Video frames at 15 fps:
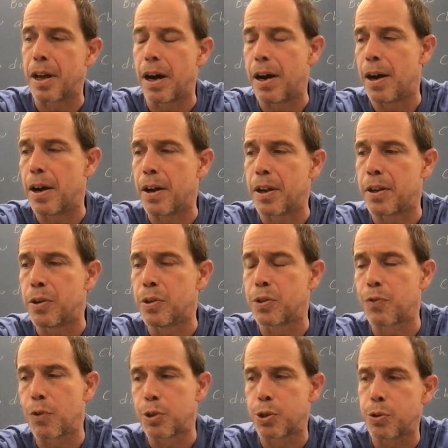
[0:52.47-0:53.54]
a
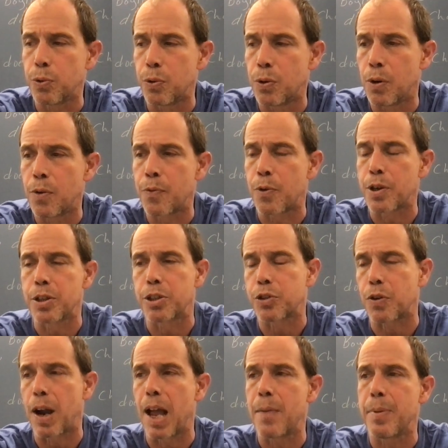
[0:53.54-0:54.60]
useful tool for
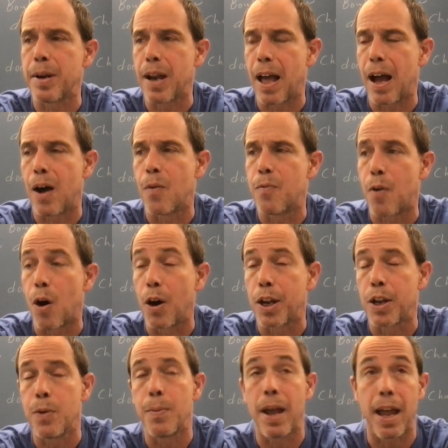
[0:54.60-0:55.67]
describing how
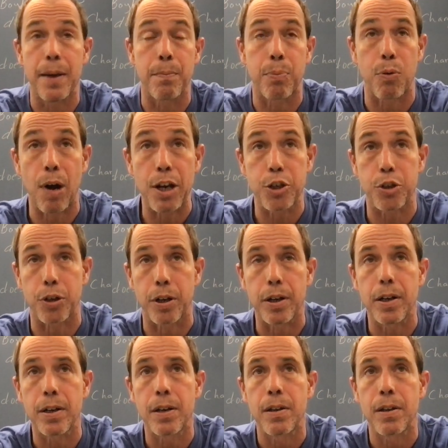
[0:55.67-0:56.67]
volume and pressure